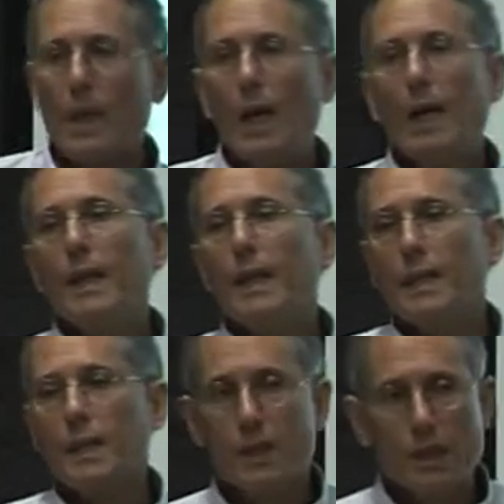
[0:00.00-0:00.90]
I think
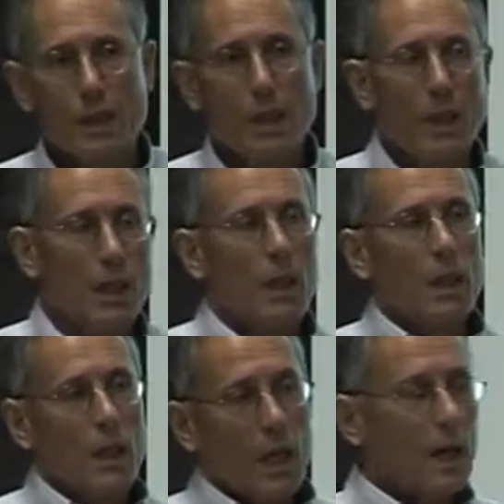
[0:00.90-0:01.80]
this is,
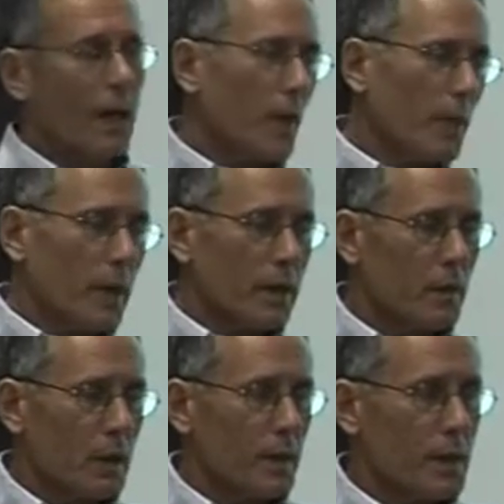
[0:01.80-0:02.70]
I don't know about it,
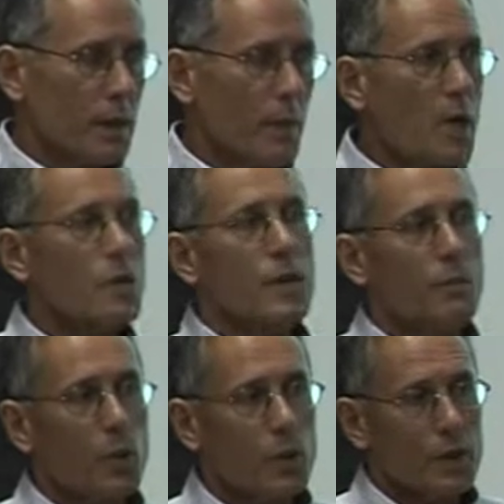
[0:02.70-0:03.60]
whether it's the most
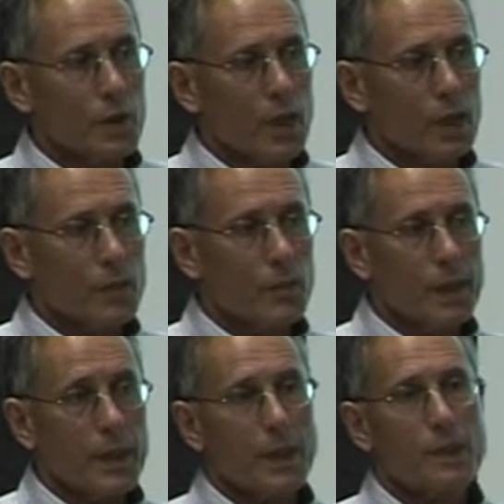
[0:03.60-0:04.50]
important challenge, but
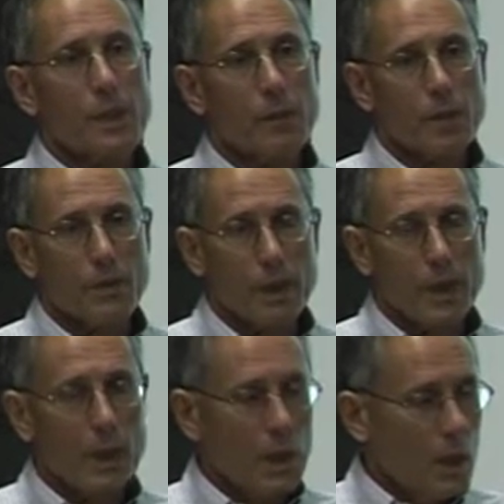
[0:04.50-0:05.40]
it does seem to
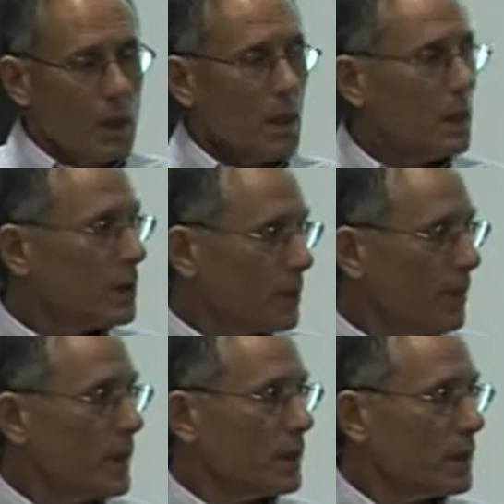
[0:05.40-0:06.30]
me a
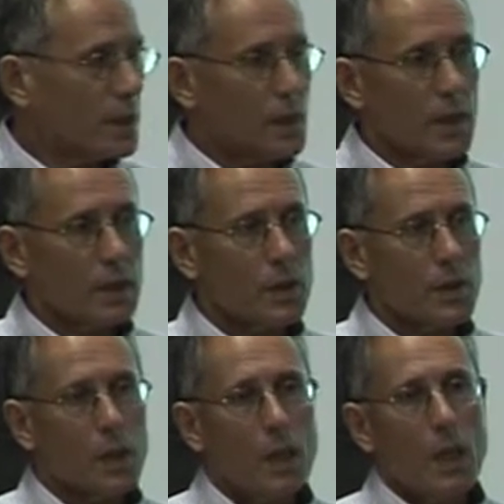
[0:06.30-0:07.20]
tremendous challenge,
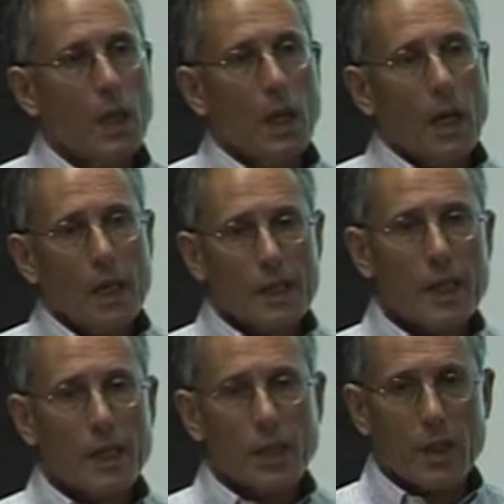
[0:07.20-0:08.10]
is
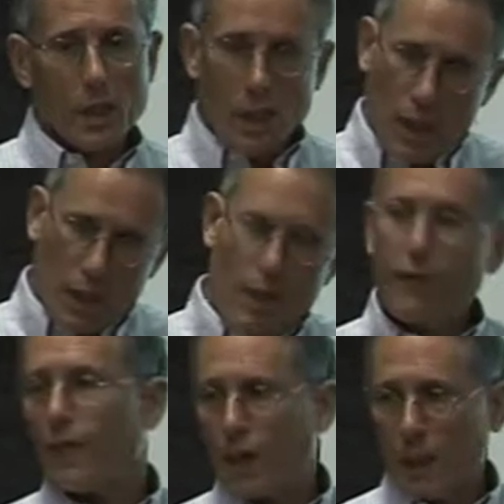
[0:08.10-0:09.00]
actually
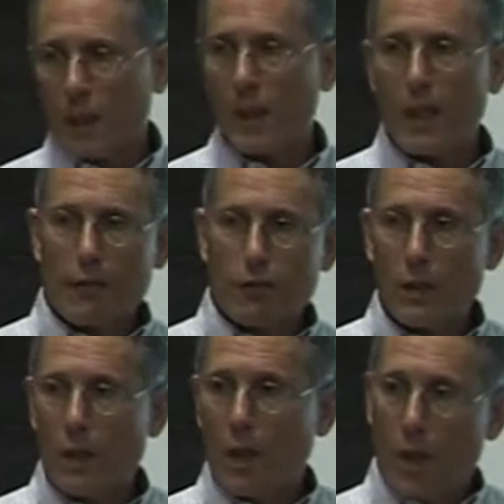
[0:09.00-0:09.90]
lifting the
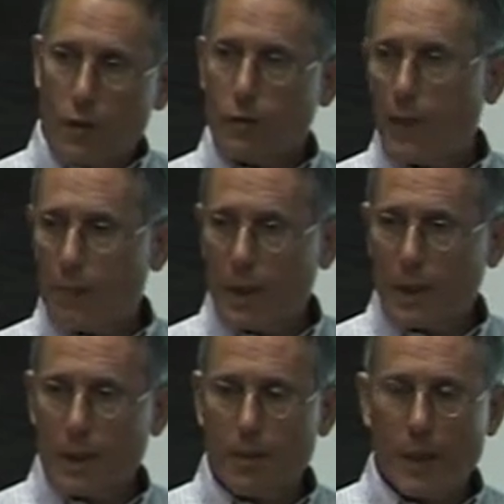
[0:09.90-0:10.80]
level of public
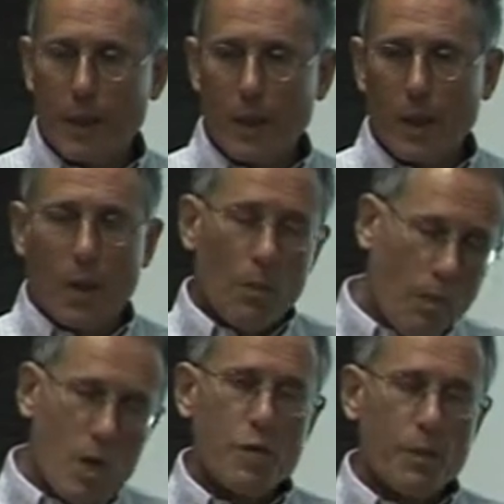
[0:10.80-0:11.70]
debate.
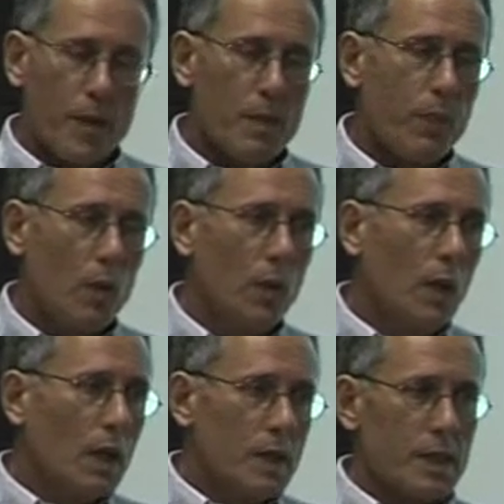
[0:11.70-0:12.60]
Most people
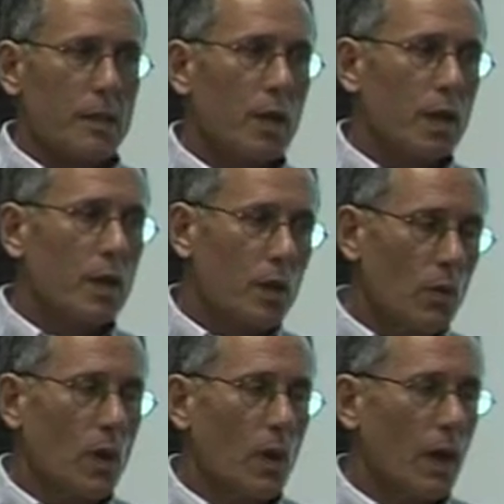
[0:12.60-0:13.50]
simply do
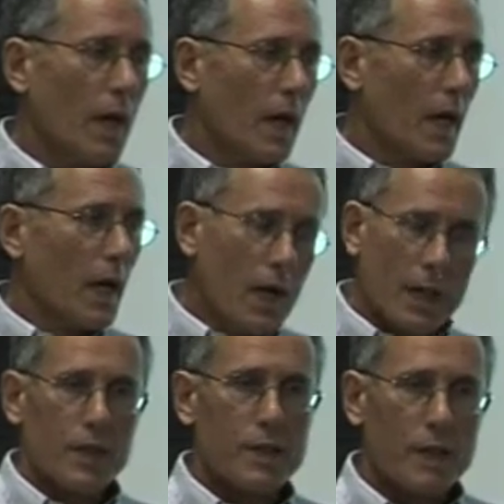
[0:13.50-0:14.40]
not
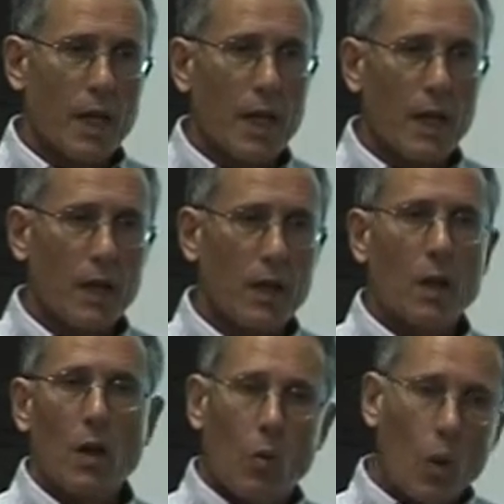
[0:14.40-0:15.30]
understand
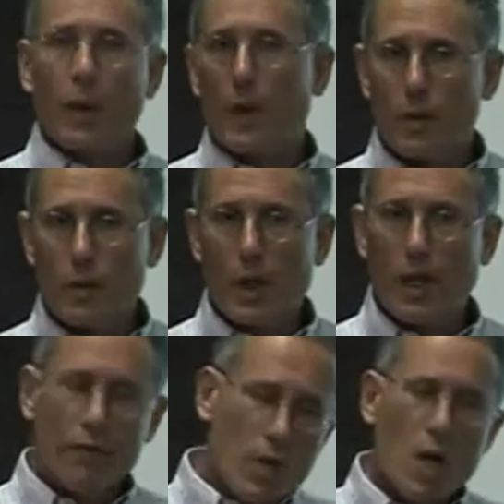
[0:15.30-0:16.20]
what goes on,
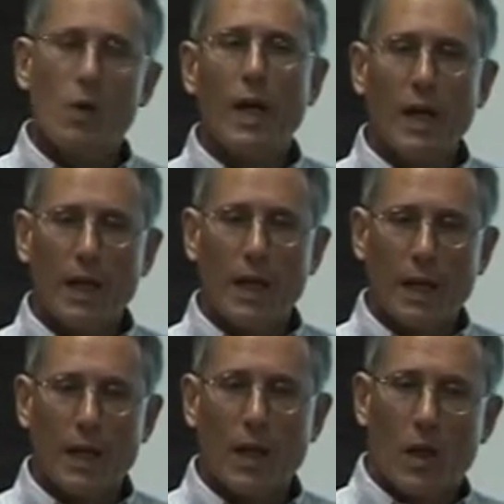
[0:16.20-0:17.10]
have no
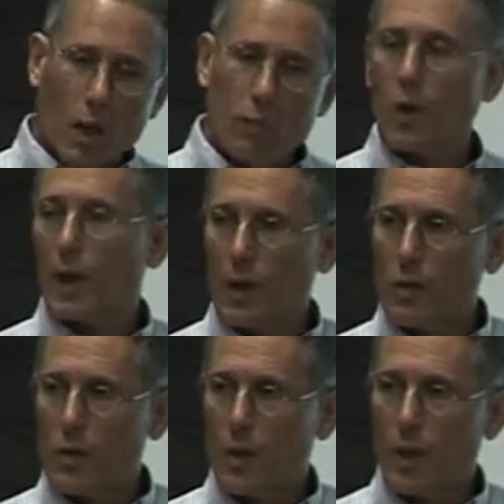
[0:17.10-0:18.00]
inkling of what
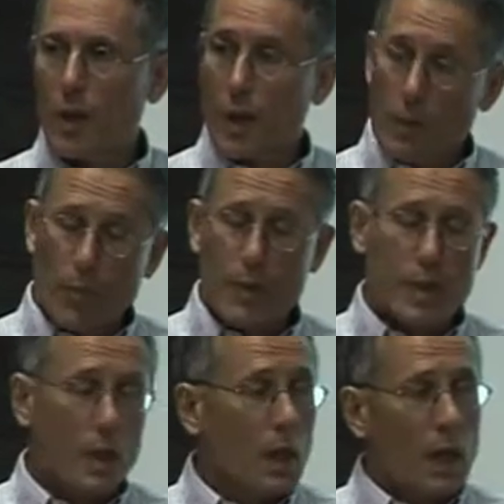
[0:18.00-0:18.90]
goes on in prison.
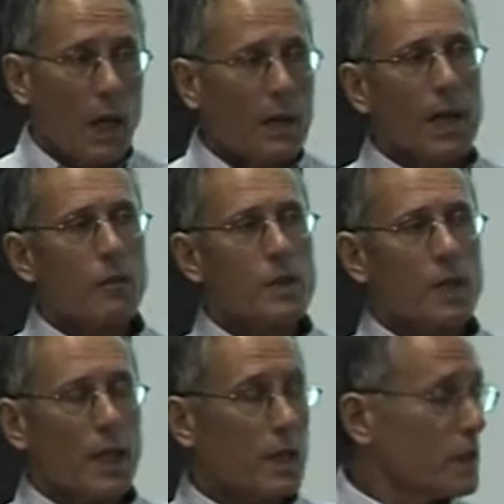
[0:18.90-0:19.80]
And that was the
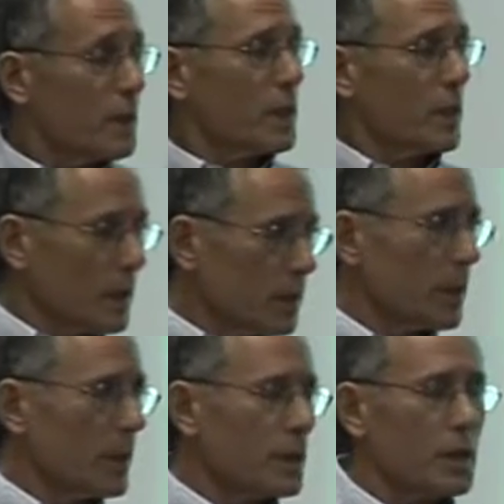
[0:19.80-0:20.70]
case for myself. I was
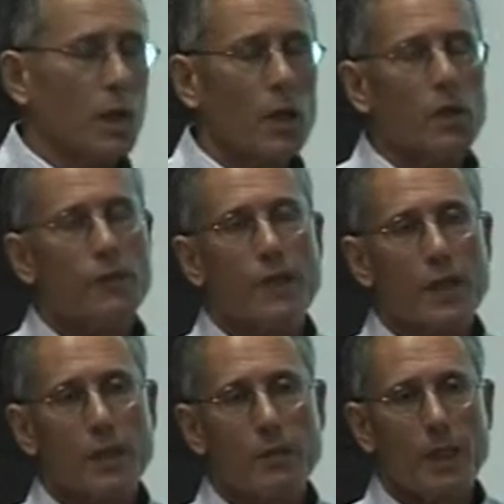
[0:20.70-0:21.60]
going to start off
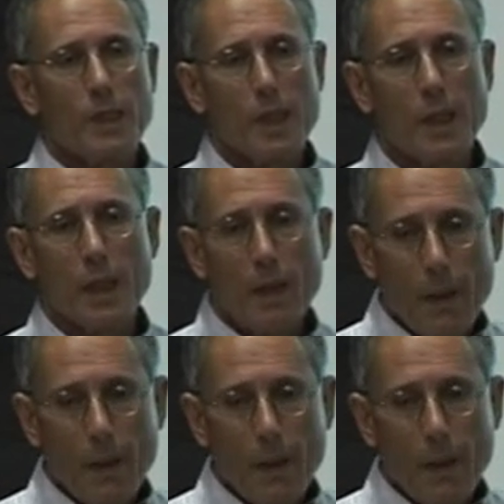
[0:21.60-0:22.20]
actually by saying